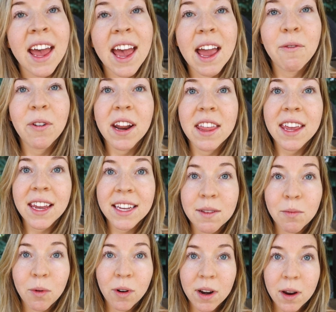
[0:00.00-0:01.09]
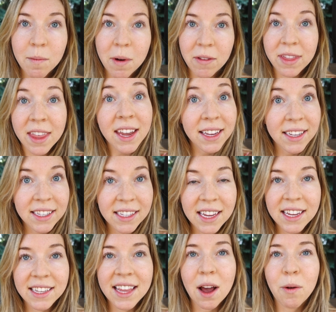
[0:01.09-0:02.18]
And what I think is important about this
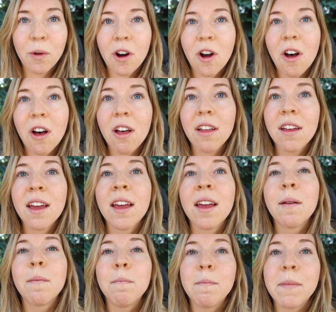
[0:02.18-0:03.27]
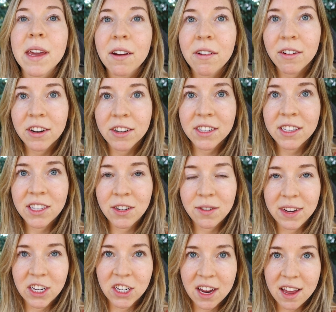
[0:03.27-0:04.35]
is that we're all mirrors to
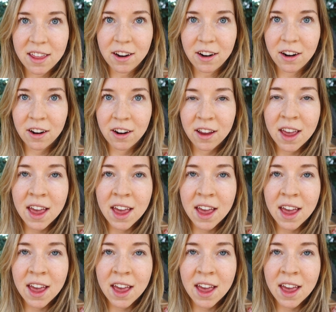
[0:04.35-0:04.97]
each other.